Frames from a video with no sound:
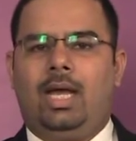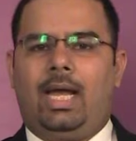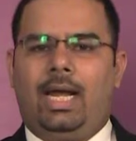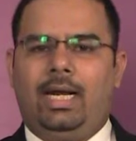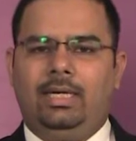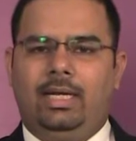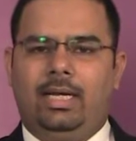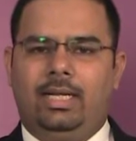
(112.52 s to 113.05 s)

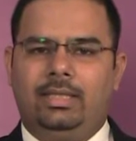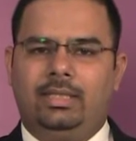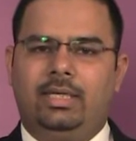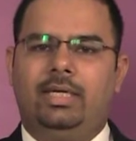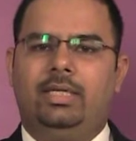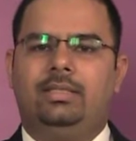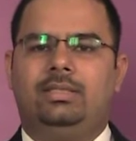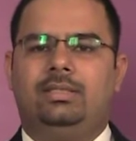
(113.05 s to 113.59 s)
and
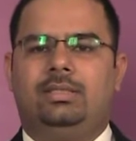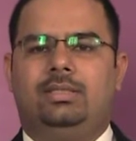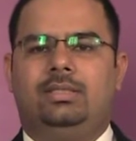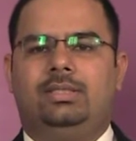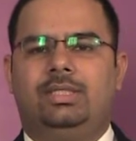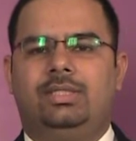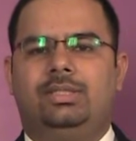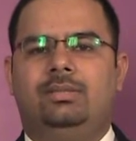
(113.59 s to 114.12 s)
healthcare
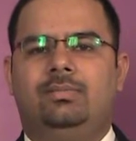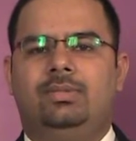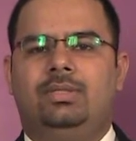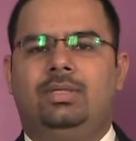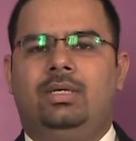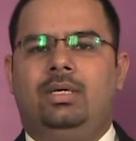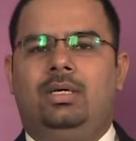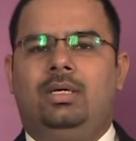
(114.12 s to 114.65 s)
systems
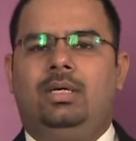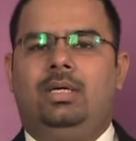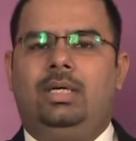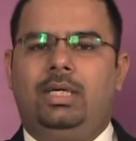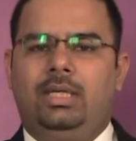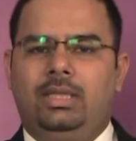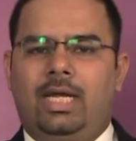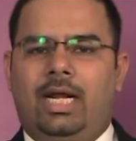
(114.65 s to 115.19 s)

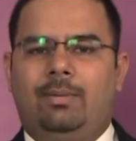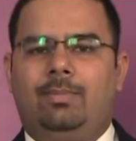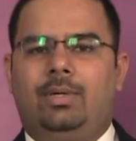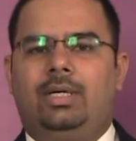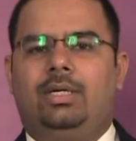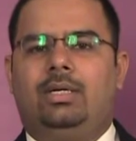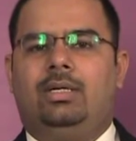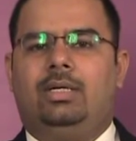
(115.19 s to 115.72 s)
in that
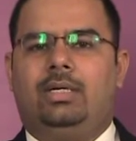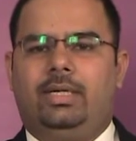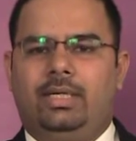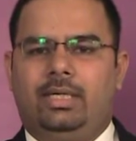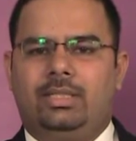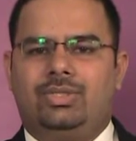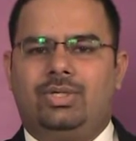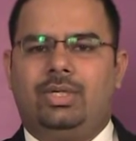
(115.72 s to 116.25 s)
particular
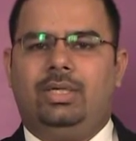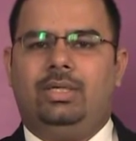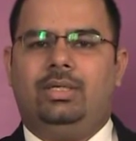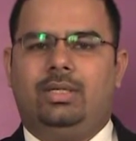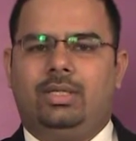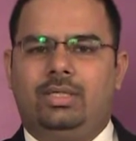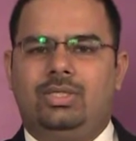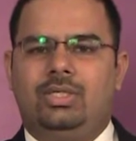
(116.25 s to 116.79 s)
industry,
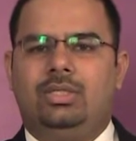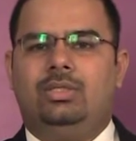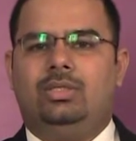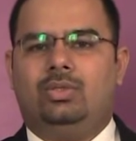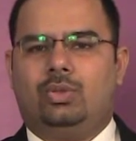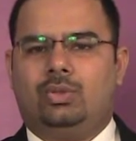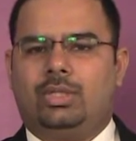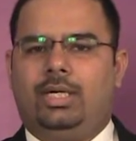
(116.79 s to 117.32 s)
region,
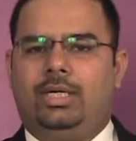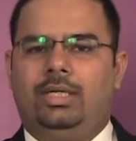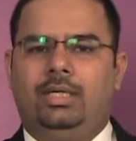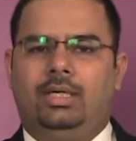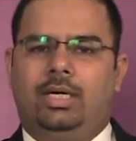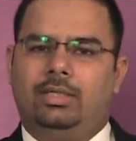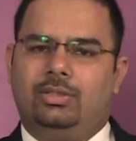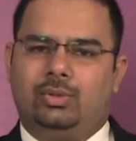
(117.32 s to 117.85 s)

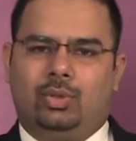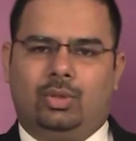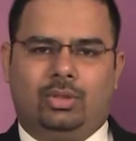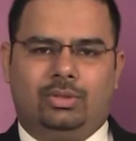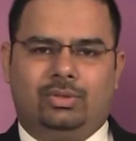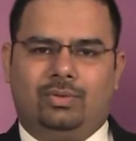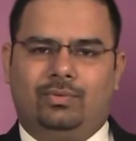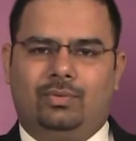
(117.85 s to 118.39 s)
society, and so on
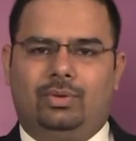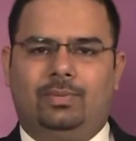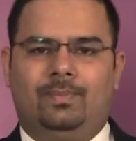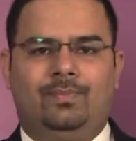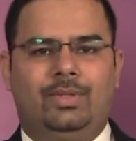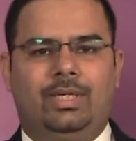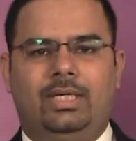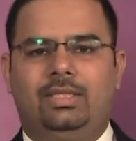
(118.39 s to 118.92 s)
and so forth.
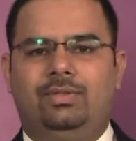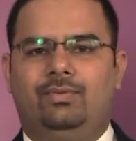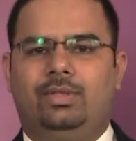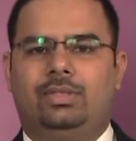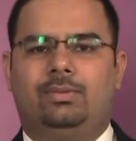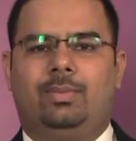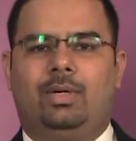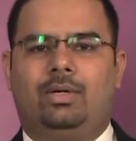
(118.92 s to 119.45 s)
That is
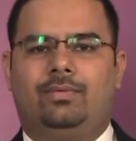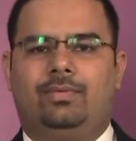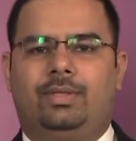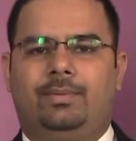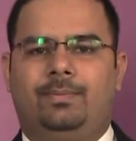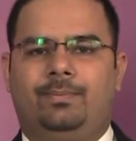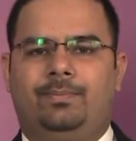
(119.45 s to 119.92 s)
first part of it.